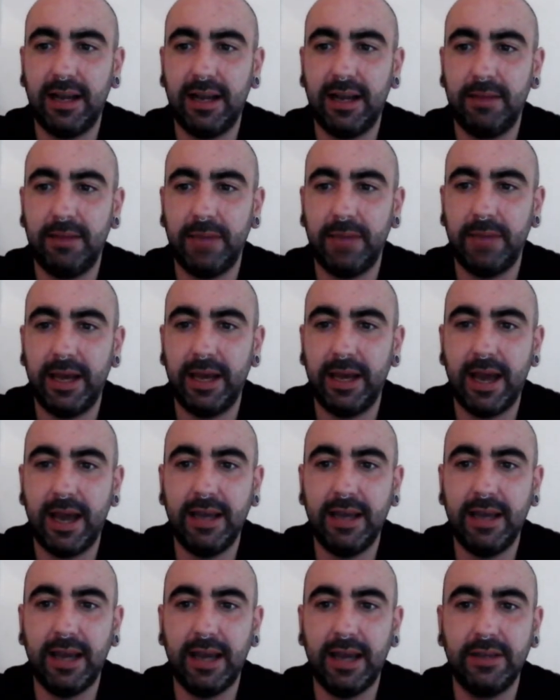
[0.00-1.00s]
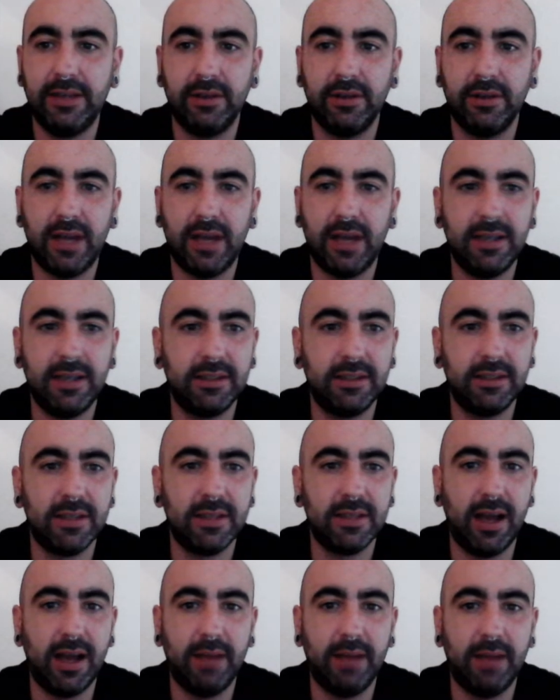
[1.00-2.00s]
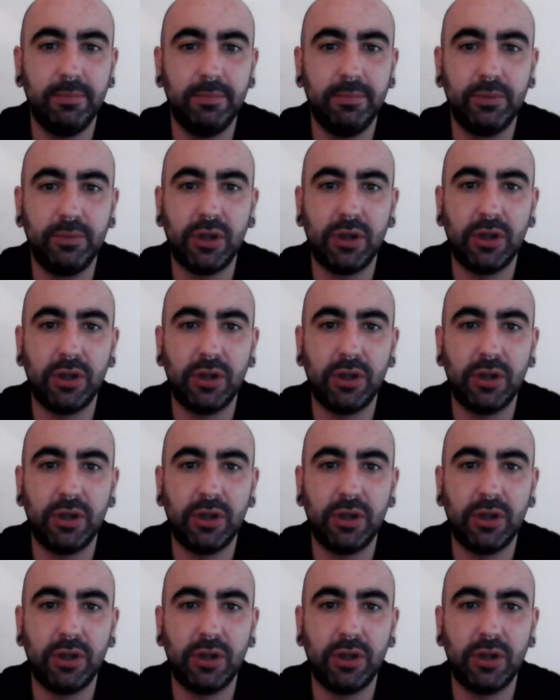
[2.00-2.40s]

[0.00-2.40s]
I done that.